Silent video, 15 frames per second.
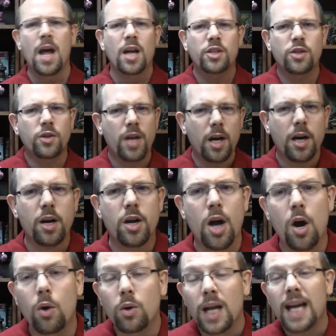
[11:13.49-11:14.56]
So there you
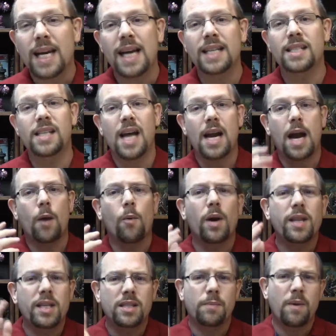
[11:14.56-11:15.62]
go. Like I said, I
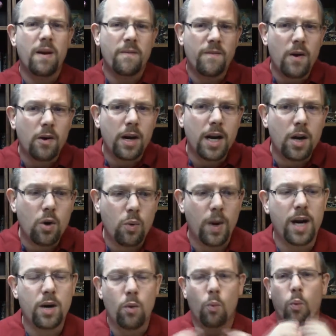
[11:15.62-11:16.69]
want this to be a very
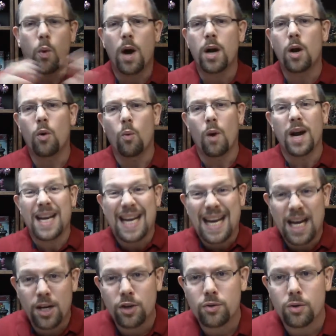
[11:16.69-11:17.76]
quick 101
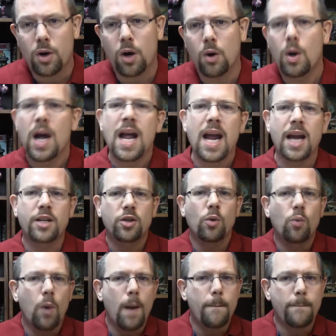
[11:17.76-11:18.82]
intro into
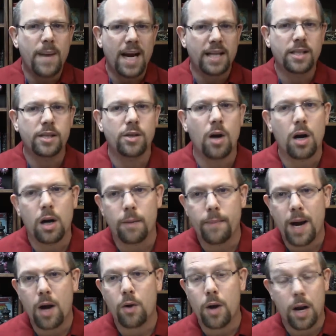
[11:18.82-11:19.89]
what bases are
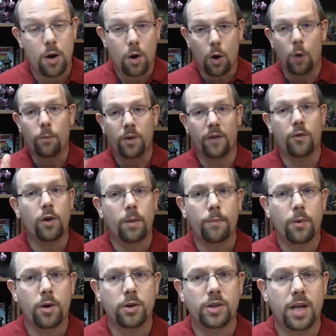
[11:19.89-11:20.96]
about. And hopefully, if you're a
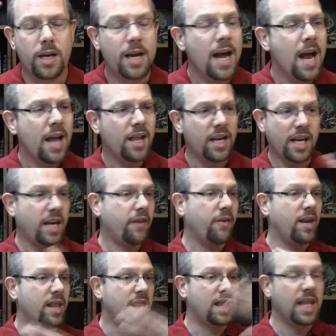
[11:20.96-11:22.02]
person that didn't
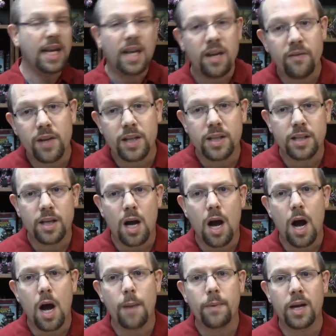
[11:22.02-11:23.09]
even think of this as a
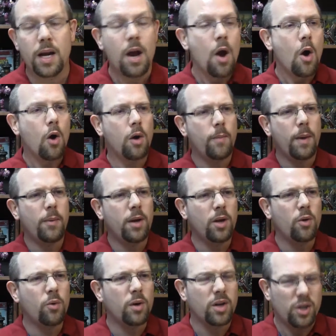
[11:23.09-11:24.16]
hobby, or maybe
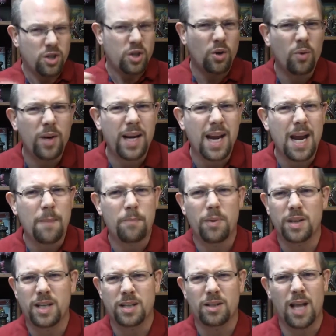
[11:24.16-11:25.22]
you were doing it,
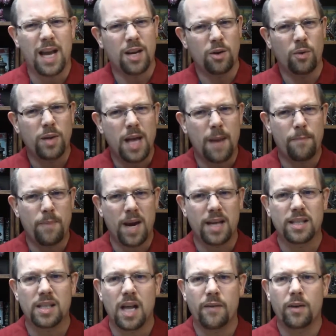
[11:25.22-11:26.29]
but just like doing that
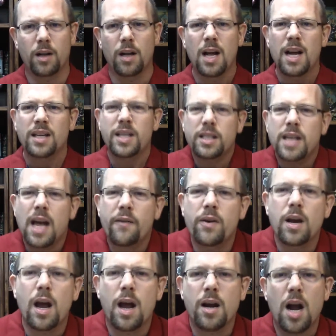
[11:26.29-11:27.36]
base level, just
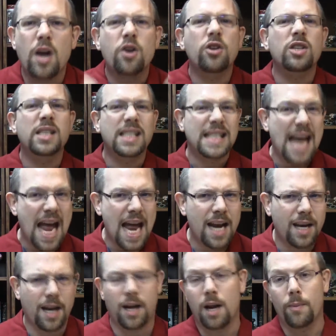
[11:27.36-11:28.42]
having an
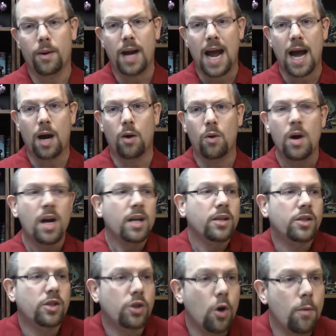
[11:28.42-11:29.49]
understanding about how
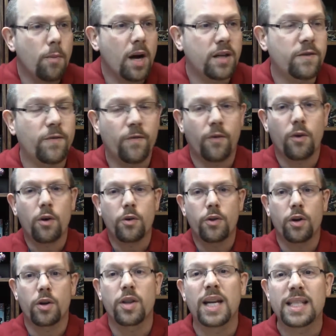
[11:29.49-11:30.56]
so much
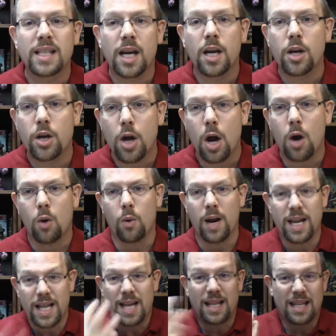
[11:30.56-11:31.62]
further this can go,
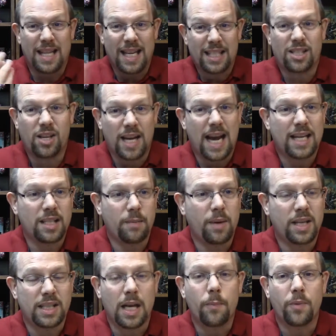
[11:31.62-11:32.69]
and that this could actually
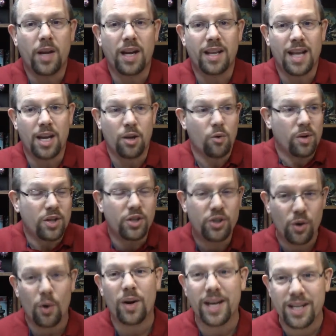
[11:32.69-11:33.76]
be something that you
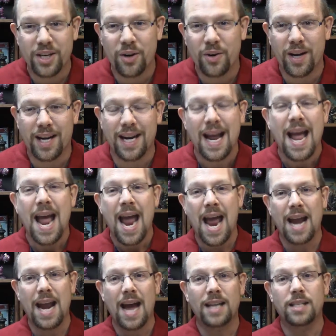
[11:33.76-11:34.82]
enjoy doing
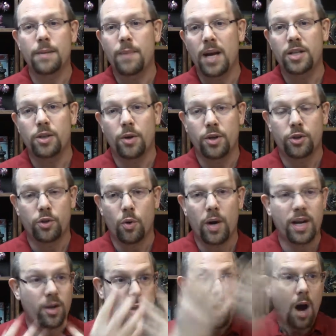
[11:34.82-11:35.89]
and actually makes you
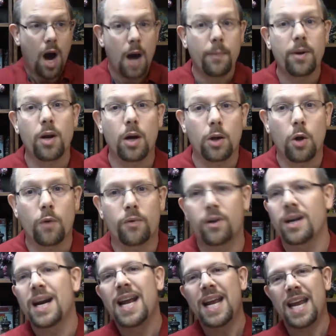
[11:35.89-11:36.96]
enjoy the hobby all
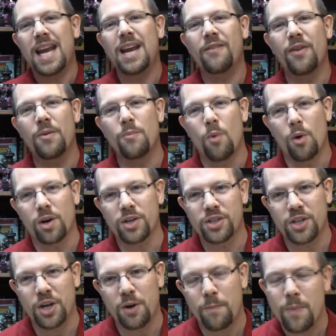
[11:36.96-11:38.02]
over even more
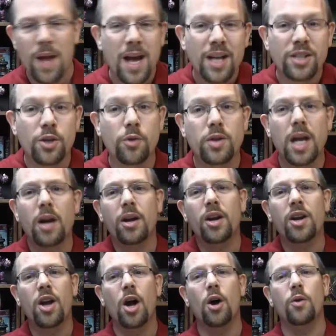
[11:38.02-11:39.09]
so. So there
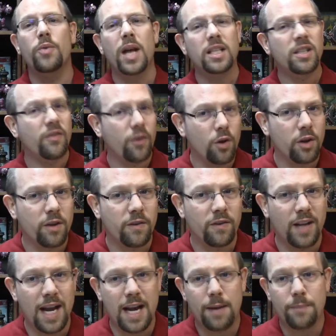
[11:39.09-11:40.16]
you go. That's Fuel the
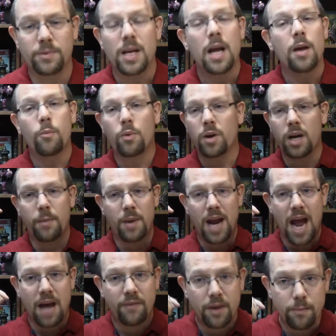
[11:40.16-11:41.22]
Flames. We're going to be
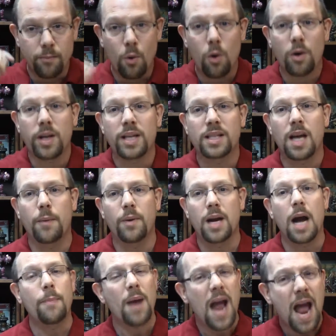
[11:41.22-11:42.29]
having more of these coming
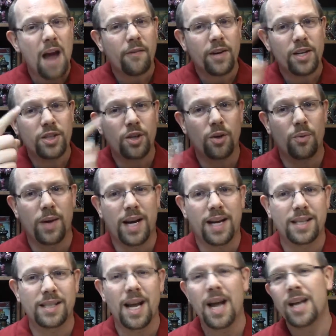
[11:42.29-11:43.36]
up every 2
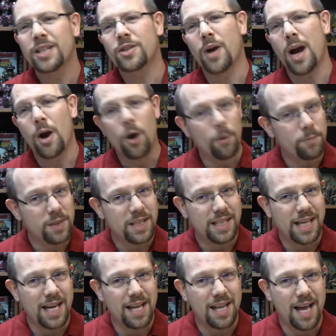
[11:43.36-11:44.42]
weeks. So I hope to
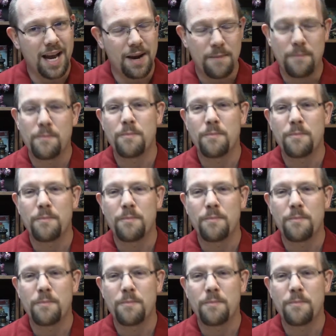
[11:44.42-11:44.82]
see you then.